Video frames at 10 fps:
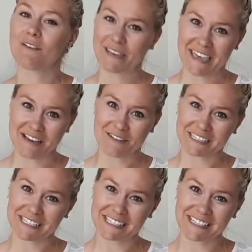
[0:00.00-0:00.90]
We can't
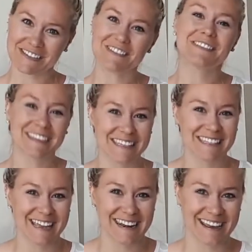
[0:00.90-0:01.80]
wait to see you
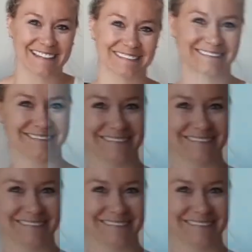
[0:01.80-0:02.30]
this Sunday.